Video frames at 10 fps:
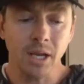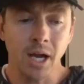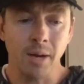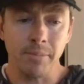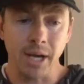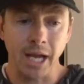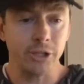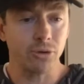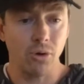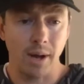
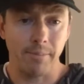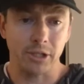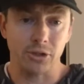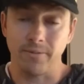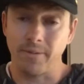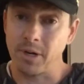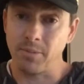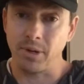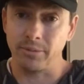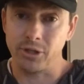Nitro, I'm not sure if I'm going to
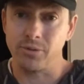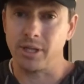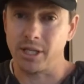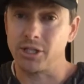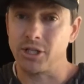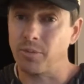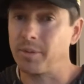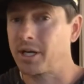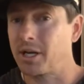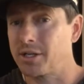be able to do it this year
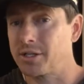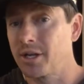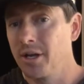because